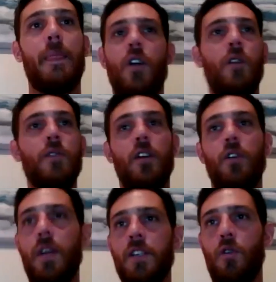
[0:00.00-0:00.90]
what I'll
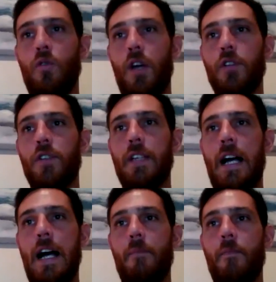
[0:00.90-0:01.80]
do is all those
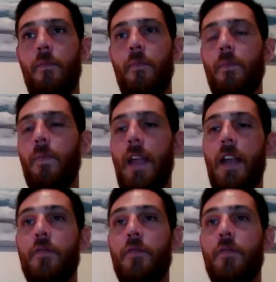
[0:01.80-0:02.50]
that